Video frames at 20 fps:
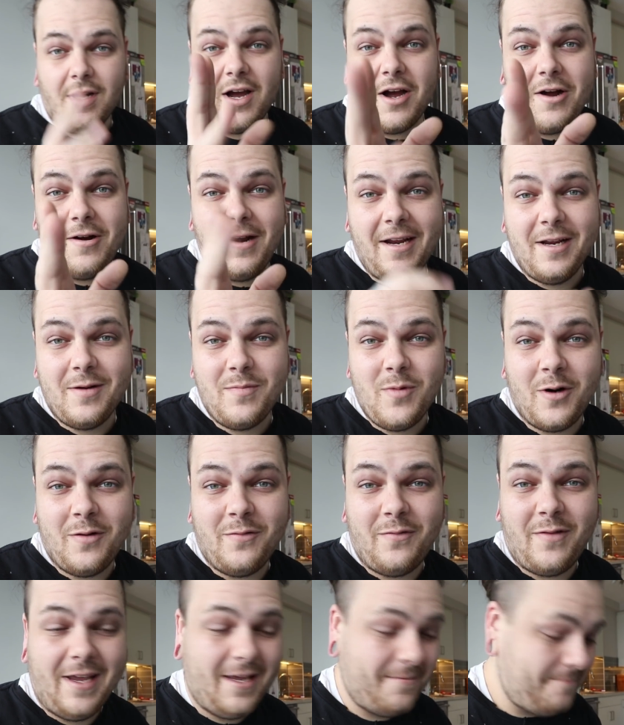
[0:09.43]
Alright, good morning
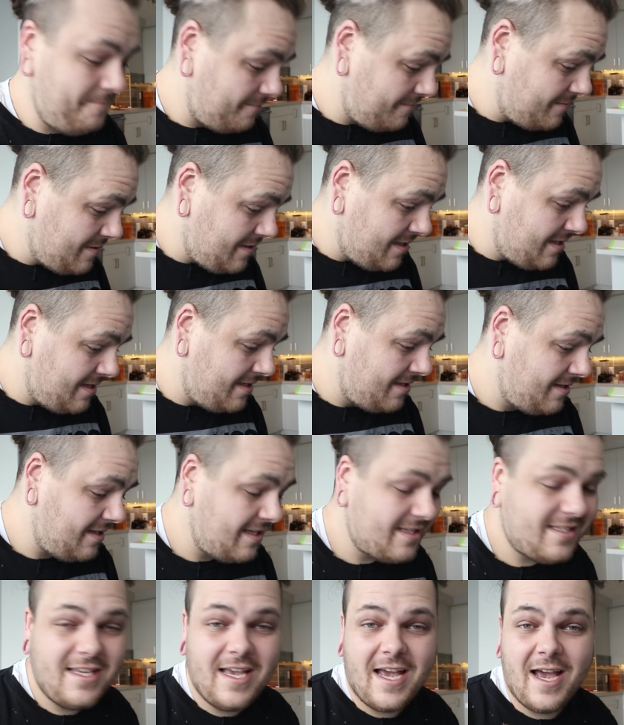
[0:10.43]
fam.
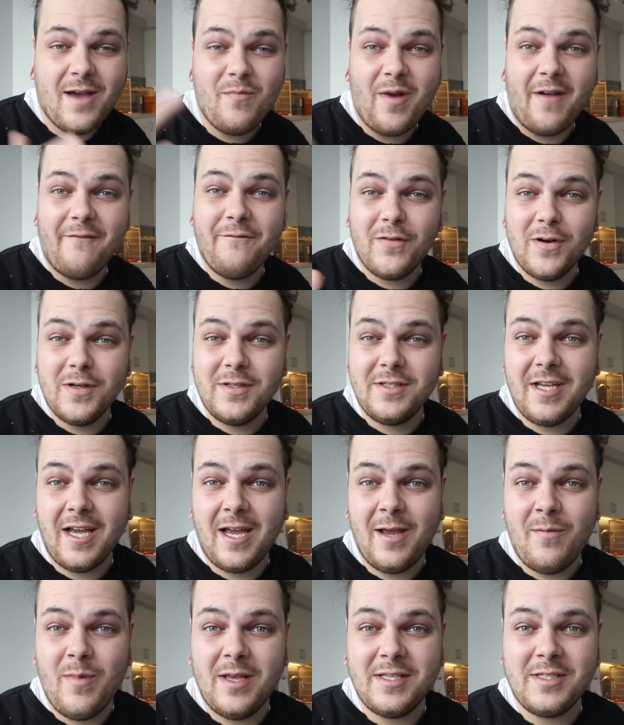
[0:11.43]
It's my first
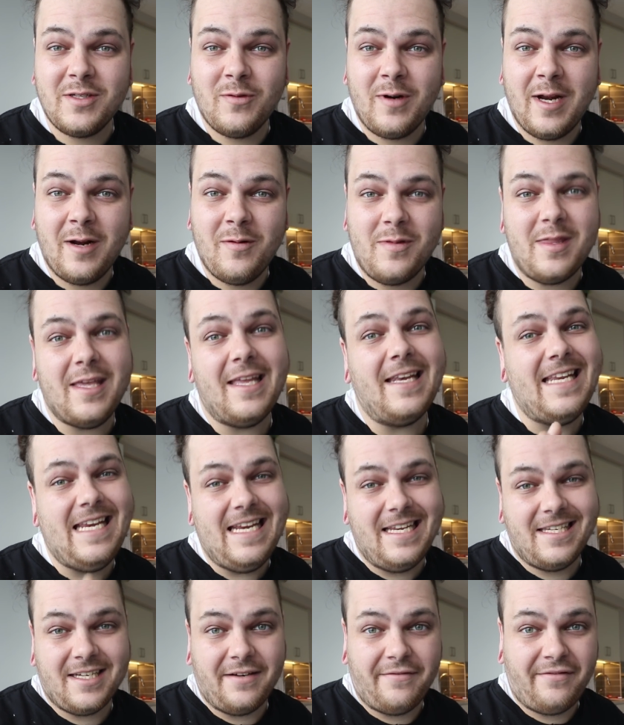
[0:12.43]
time messing around with the
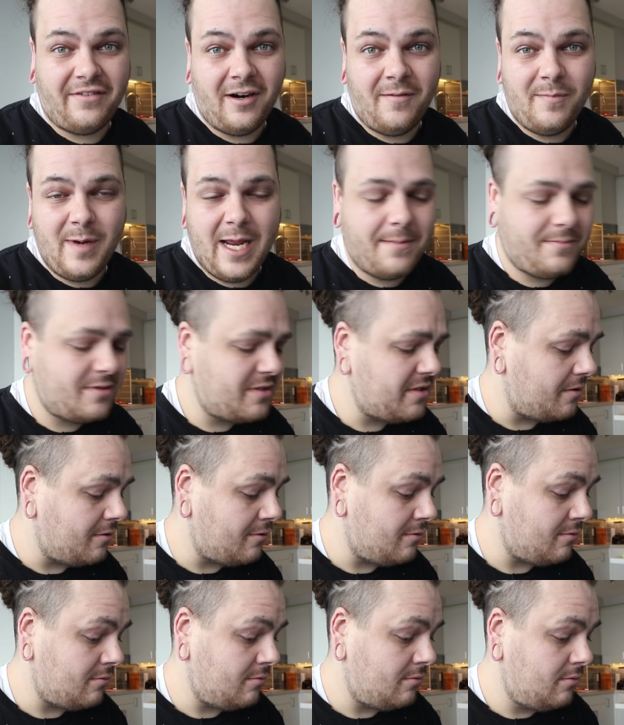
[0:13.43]
Adidas Confirmed app,
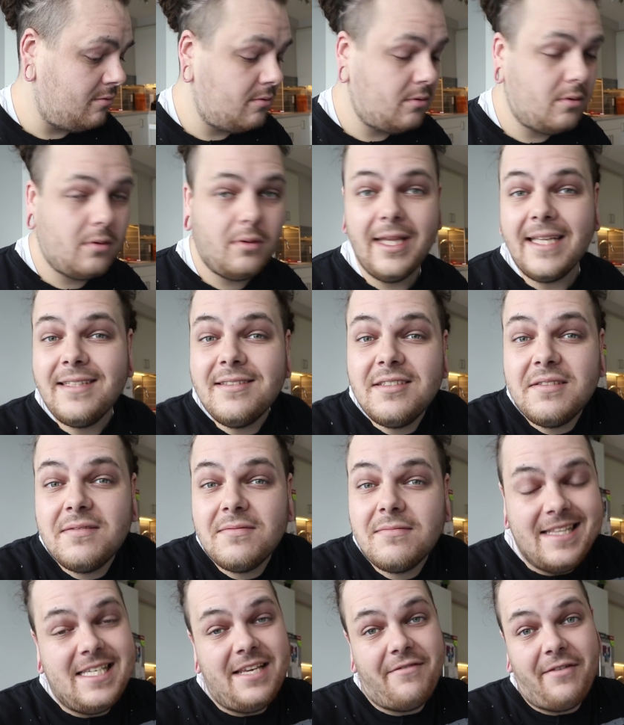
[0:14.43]
so let's
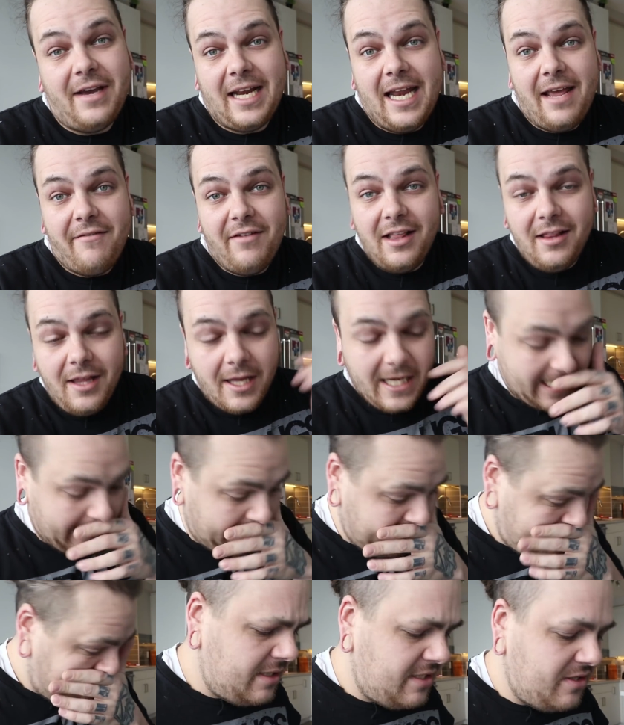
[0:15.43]
see if I can have any luck.
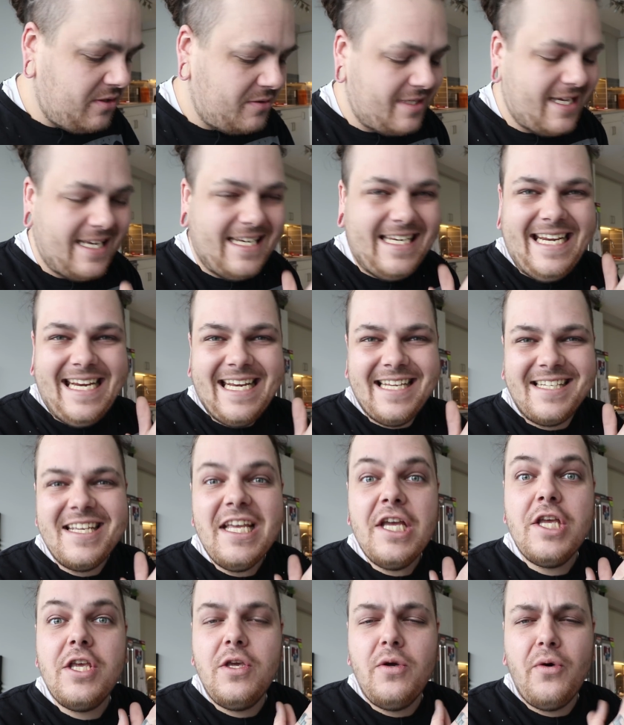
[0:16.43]
It's those Adidas
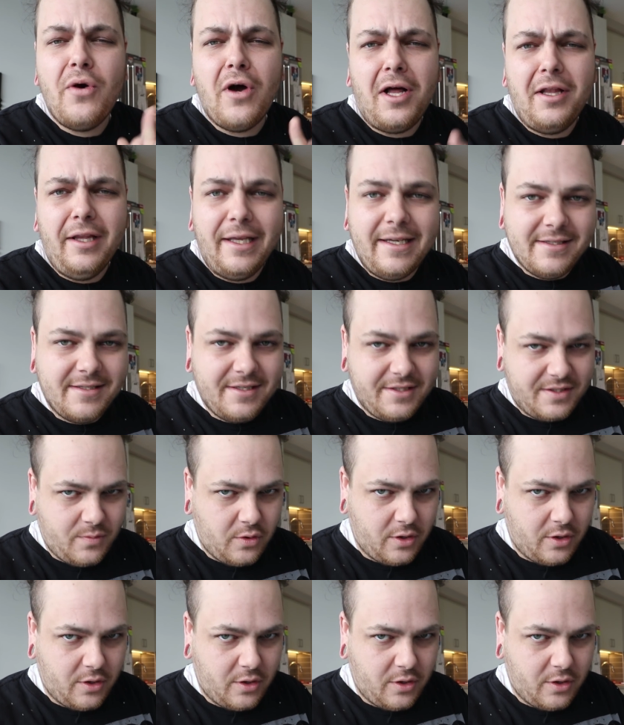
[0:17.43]
Hugh Hollies this